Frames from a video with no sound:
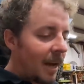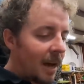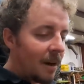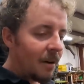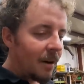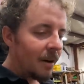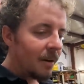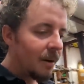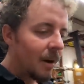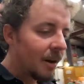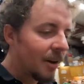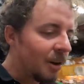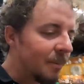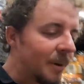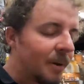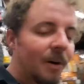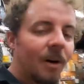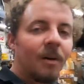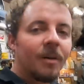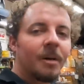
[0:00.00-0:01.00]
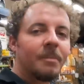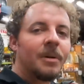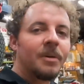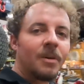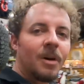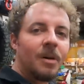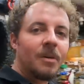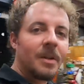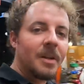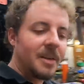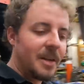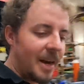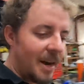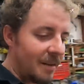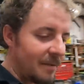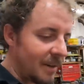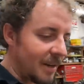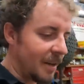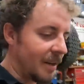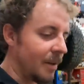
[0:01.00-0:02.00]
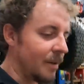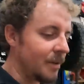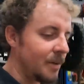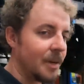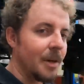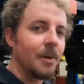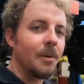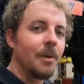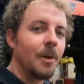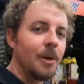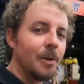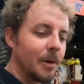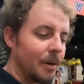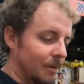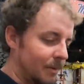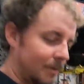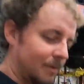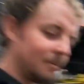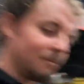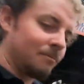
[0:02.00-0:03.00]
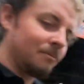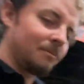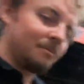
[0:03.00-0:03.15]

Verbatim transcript: I don't know, could be wrong. I've been wrong the entire video, so who knows.